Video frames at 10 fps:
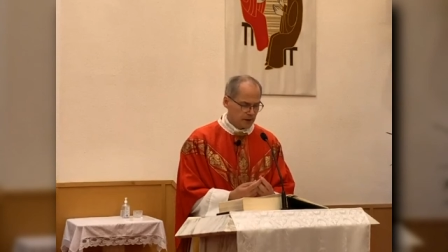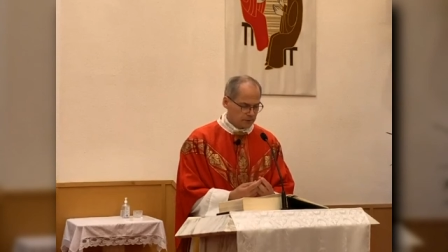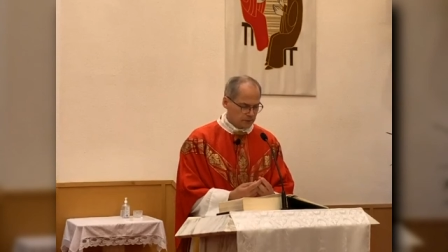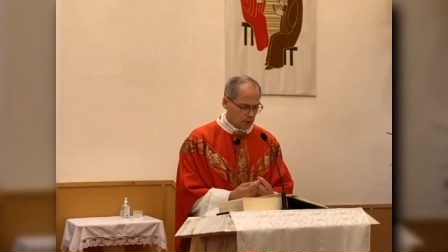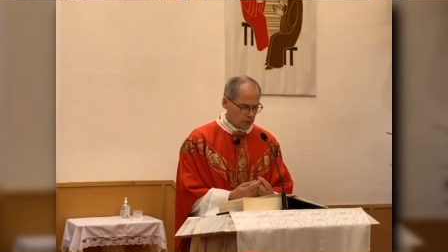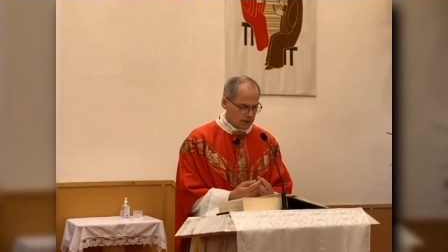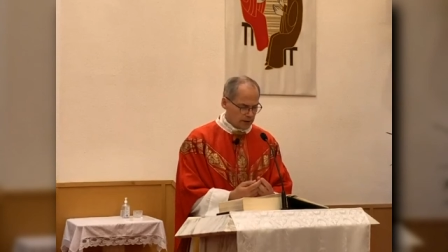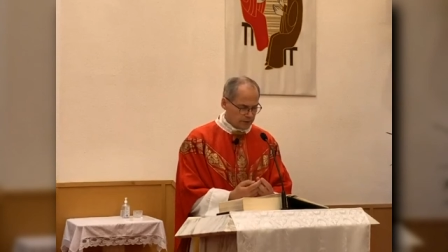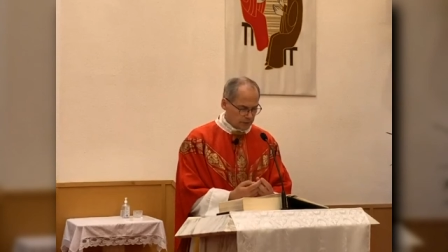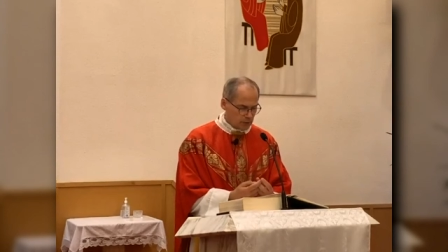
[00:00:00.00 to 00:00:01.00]
So
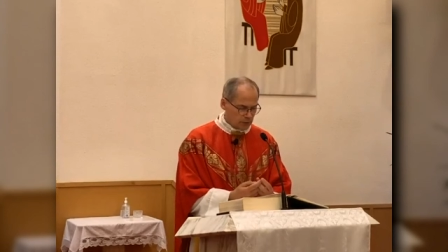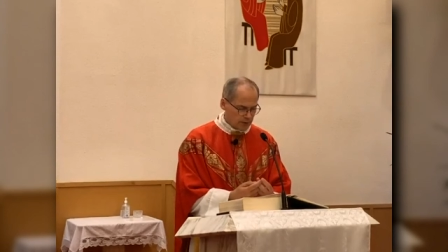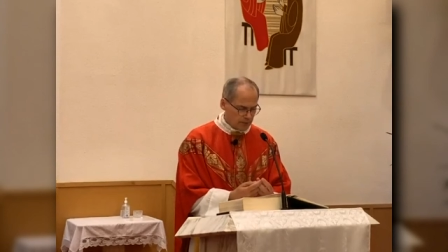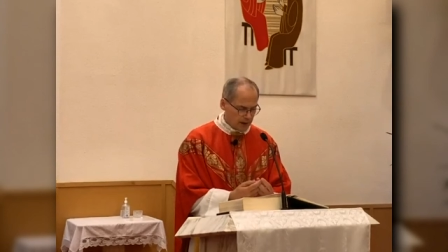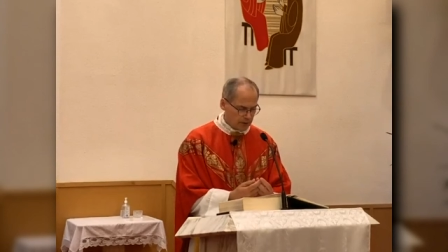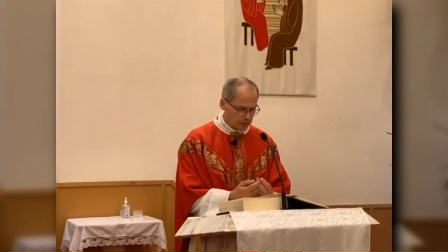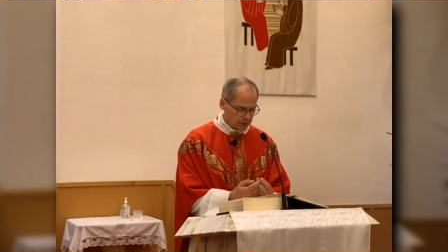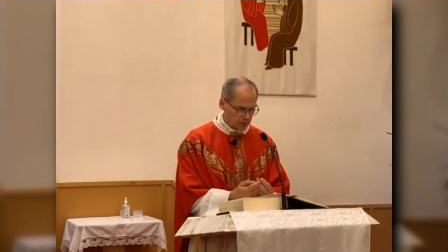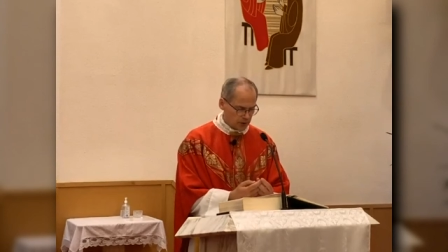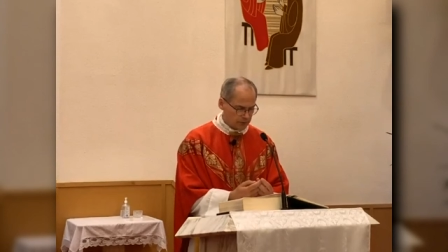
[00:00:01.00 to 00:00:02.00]
it's a good reminder
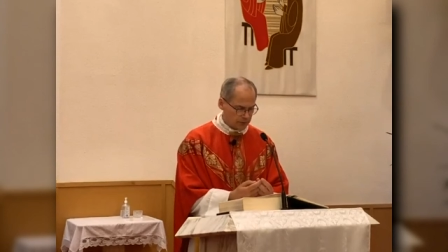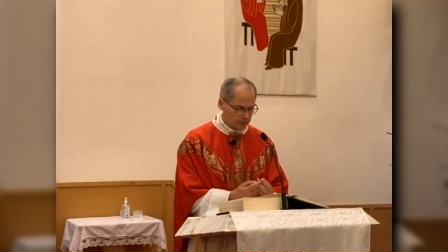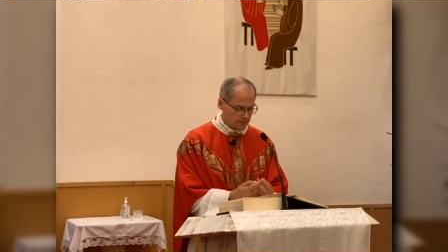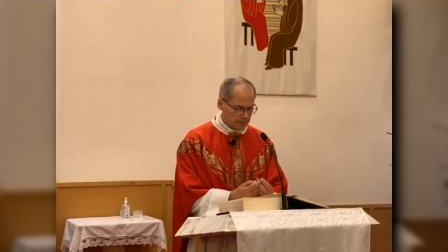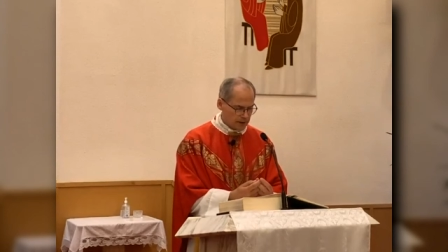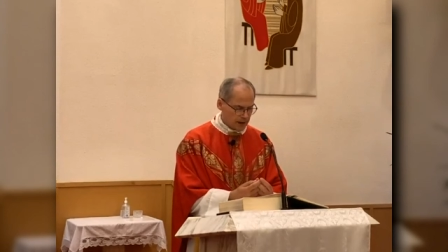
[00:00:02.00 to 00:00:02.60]
to us.